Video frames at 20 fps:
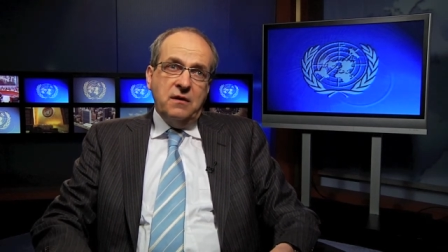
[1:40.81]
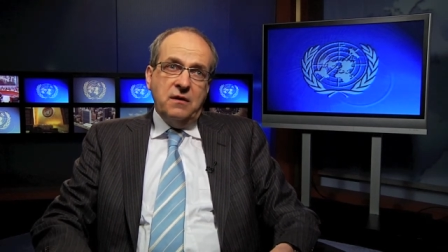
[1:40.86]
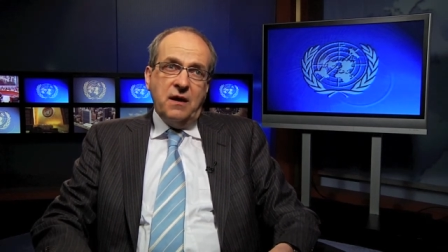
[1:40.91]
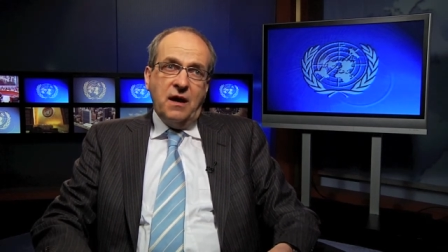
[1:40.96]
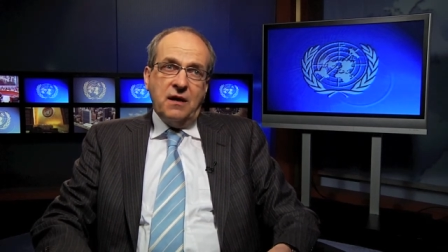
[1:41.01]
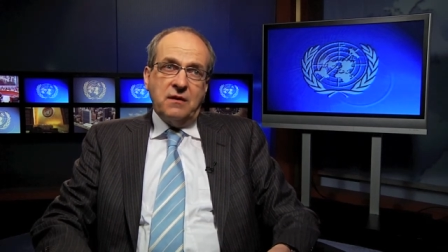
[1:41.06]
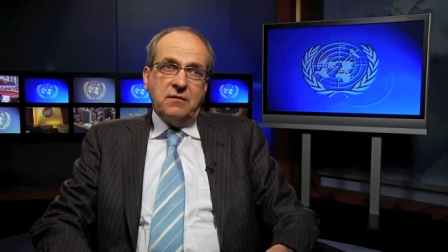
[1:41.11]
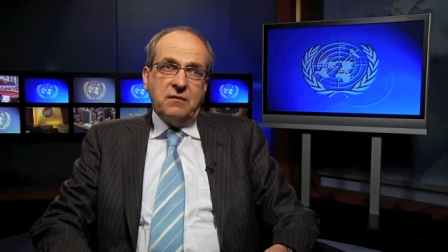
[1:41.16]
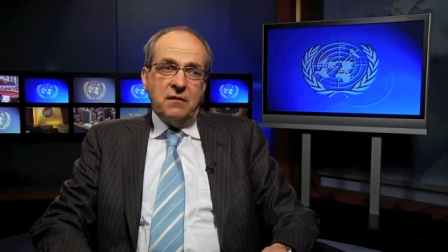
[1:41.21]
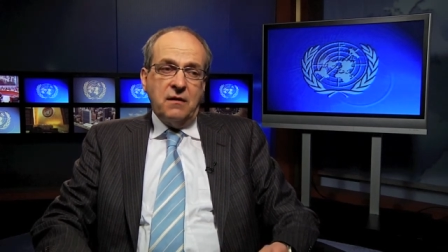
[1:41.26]

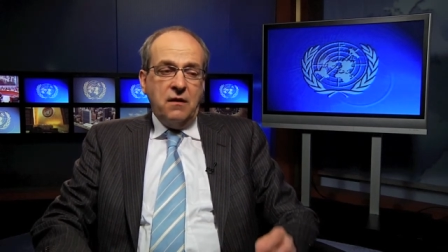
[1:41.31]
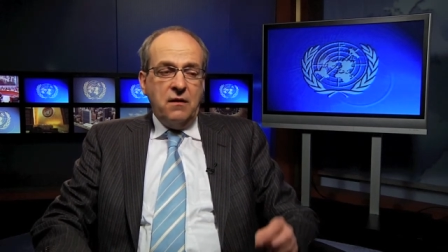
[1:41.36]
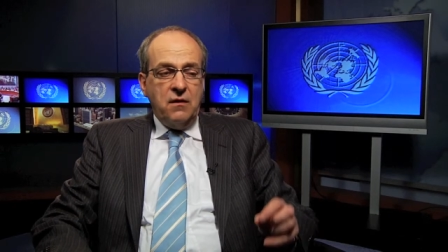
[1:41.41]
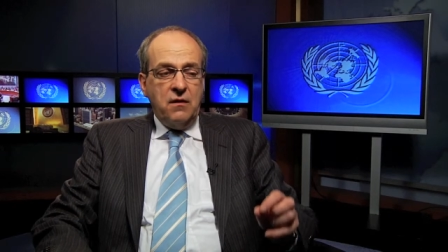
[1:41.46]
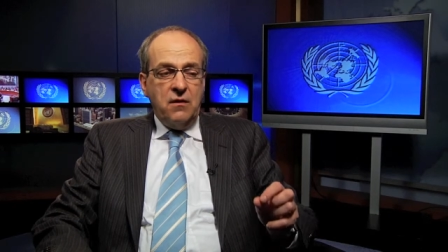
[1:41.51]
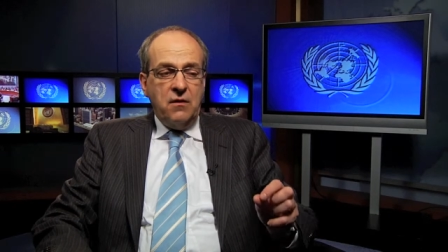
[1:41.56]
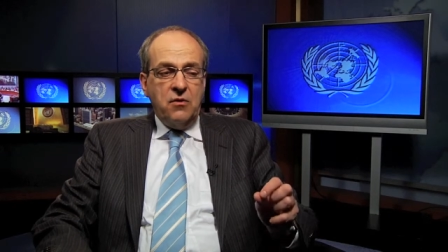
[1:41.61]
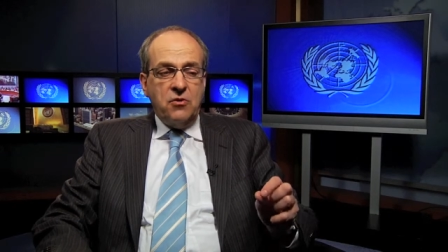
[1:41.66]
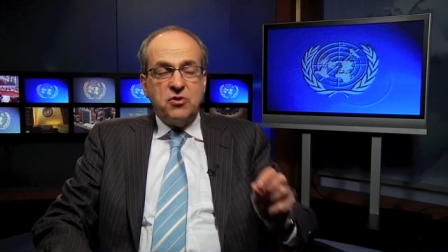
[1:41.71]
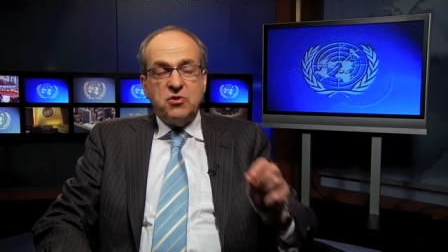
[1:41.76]
that
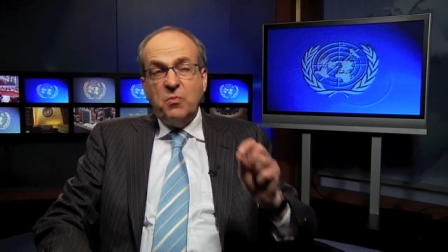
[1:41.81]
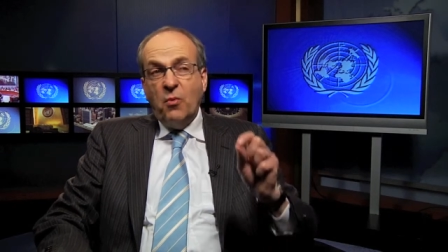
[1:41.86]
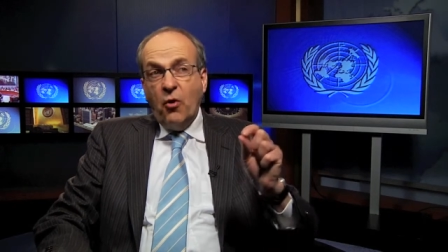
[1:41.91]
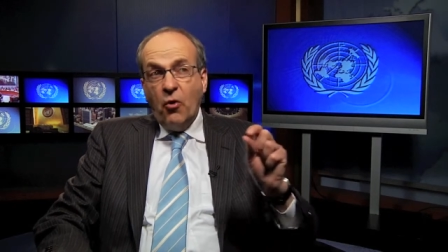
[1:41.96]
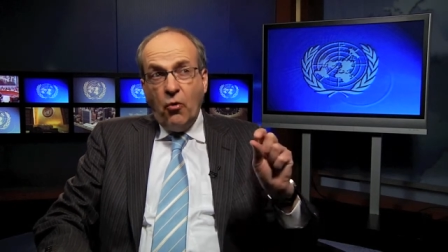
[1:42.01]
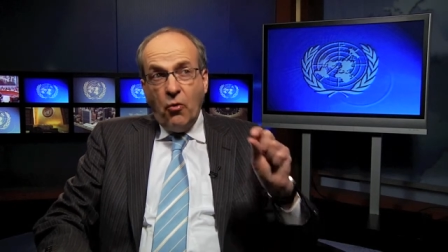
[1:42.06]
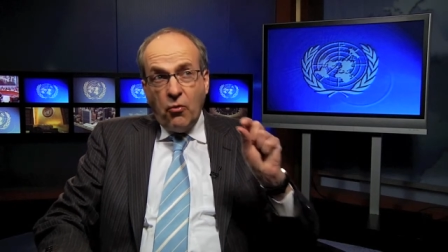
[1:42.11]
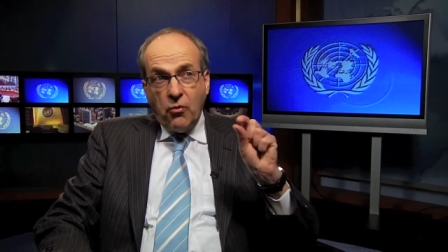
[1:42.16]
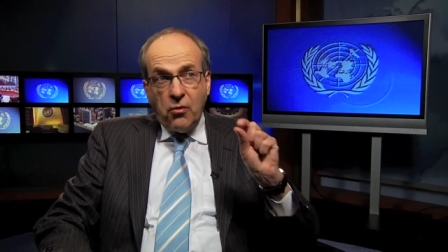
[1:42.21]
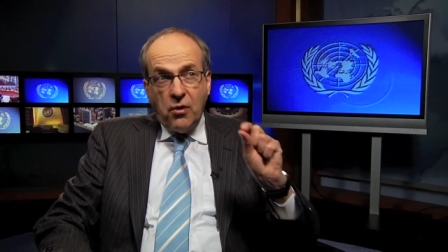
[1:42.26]
uh, a
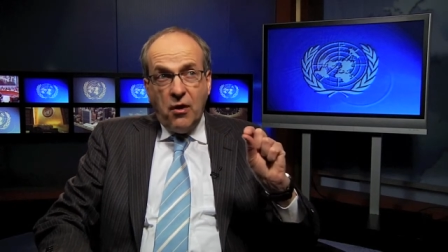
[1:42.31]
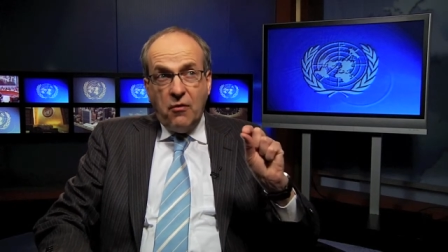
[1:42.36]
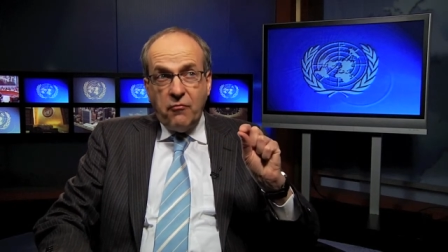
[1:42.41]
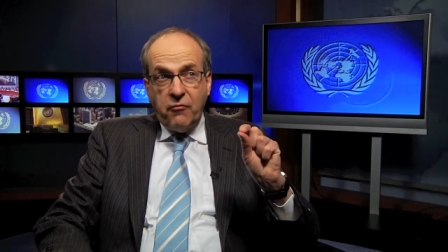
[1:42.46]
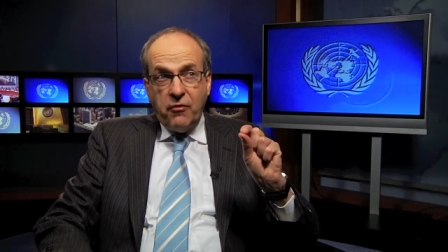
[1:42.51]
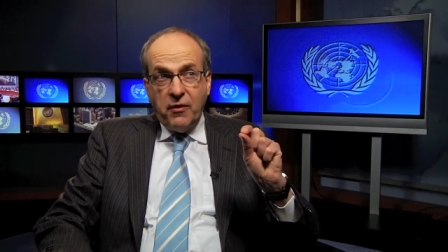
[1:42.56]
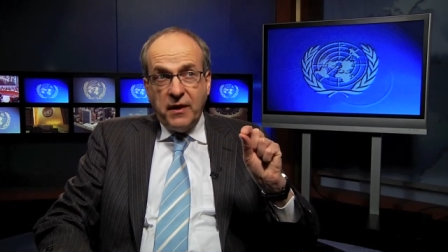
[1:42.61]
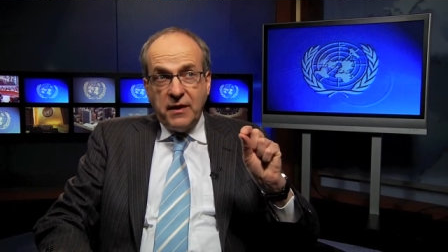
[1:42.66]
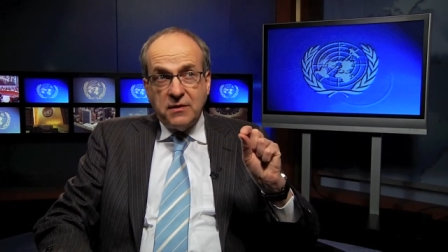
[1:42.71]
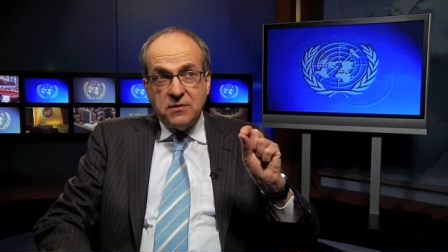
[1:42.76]
small
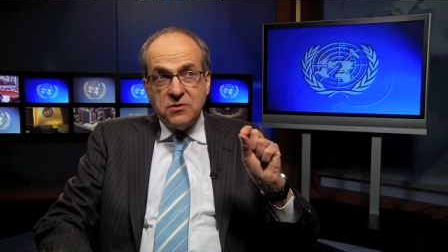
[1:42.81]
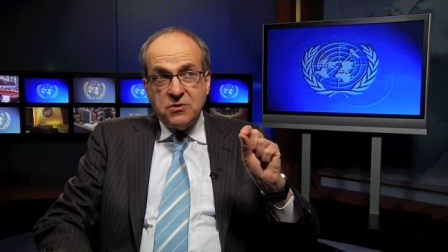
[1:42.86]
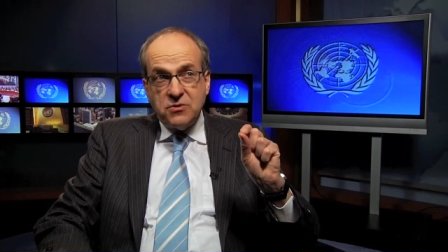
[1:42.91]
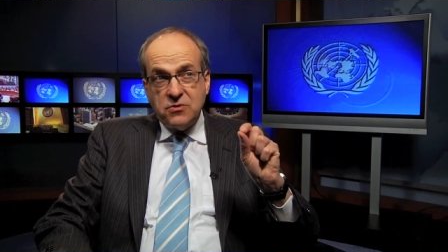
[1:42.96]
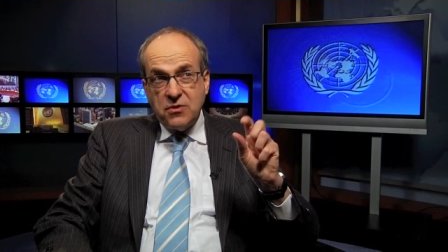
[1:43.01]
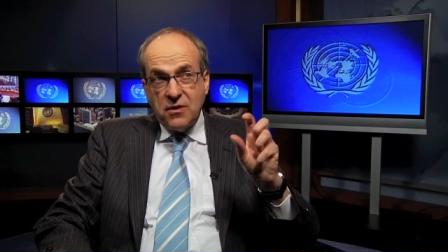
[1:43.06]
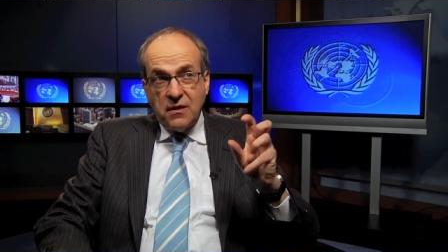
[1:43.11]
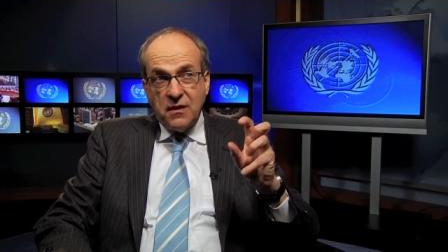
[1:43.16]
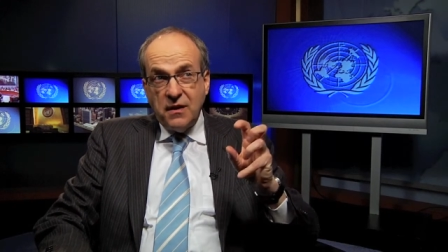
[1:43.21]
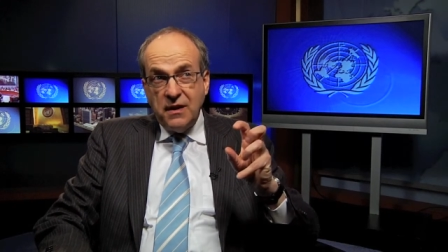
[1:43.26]
conflict
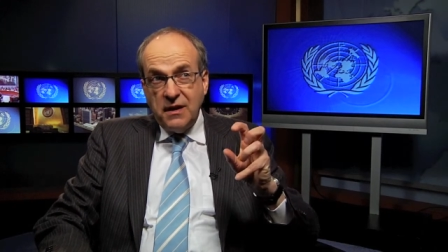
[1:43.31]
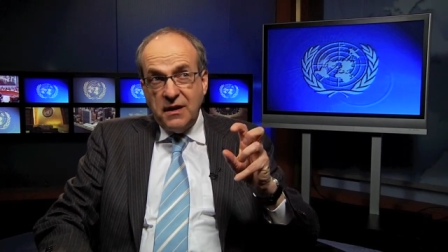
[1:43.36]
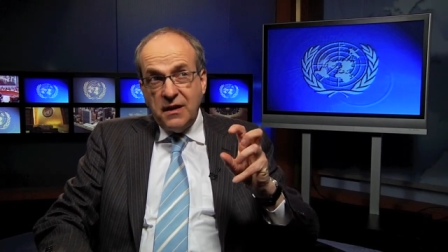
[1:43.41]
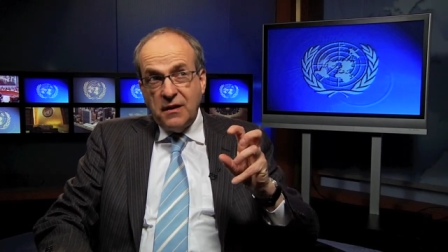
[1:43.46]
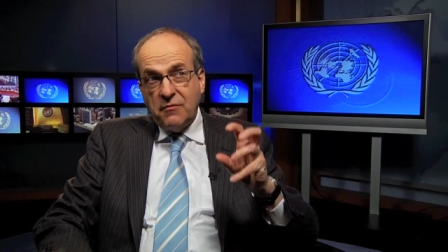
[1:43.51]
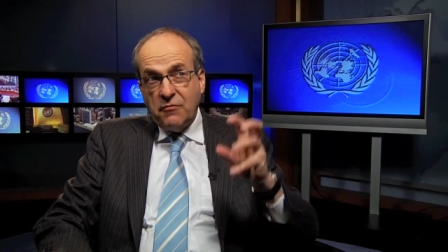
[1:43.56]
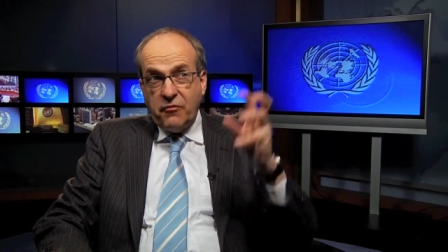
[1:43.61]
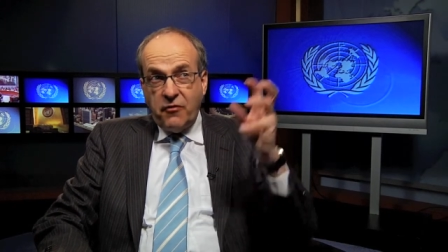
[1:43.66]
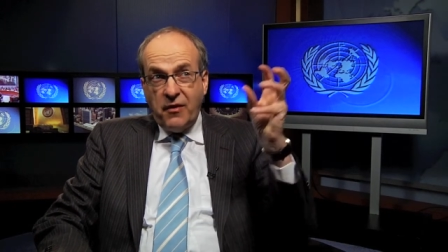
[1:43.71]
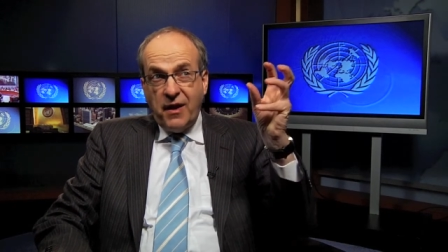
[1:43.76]
suddenly
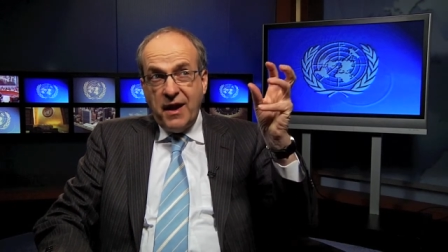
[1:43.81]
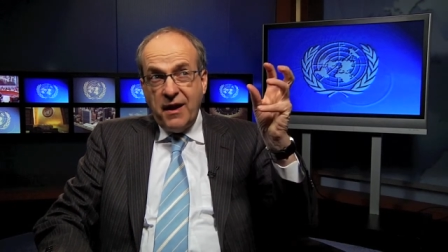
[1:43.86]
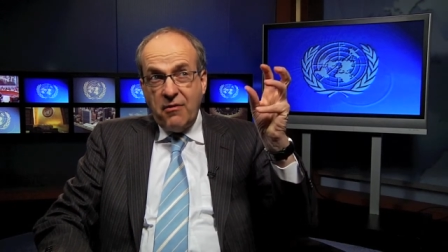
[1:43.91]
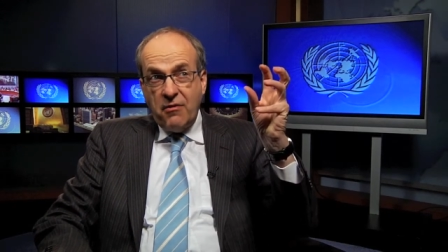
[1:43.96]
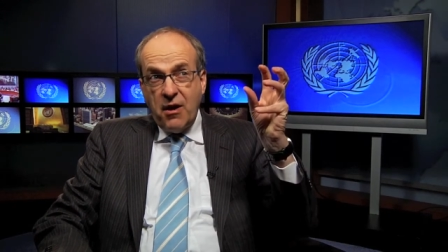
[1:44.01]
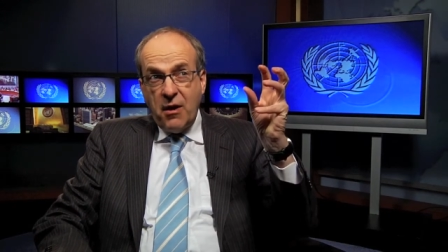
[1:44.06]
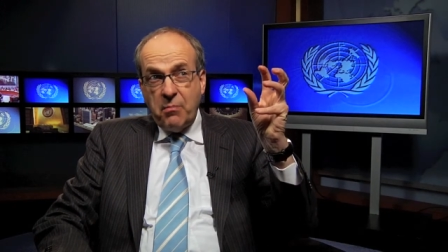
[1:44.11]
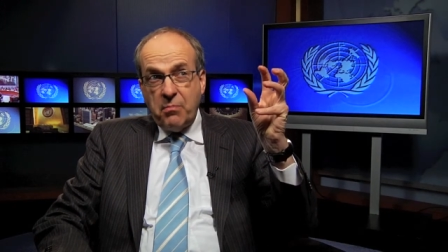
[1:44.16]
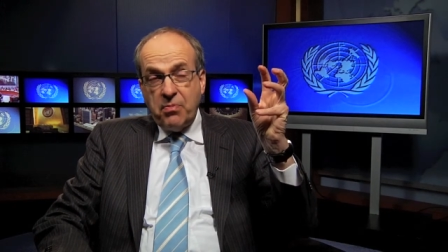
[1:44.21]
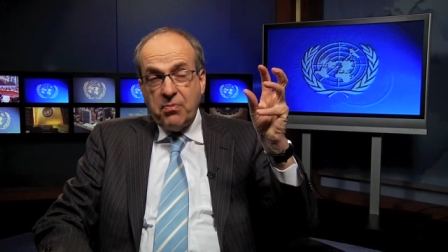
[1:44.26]
can
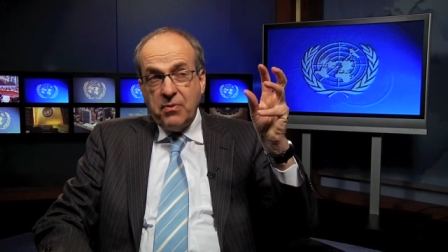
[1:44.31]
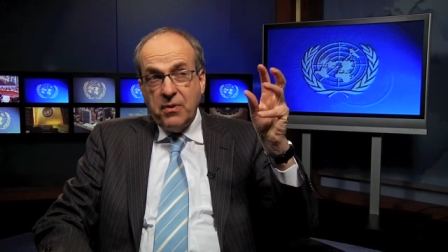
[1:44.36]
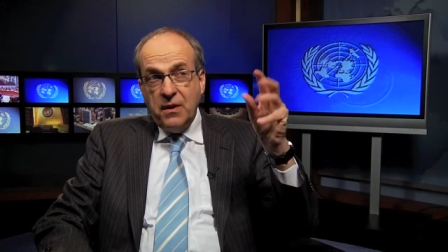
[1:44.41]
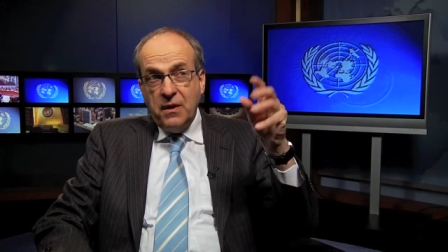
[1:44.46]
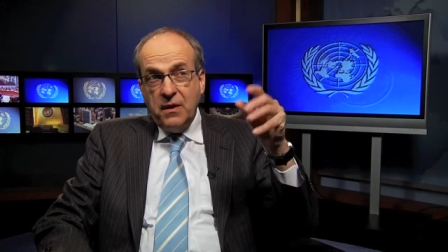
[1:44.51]
flare up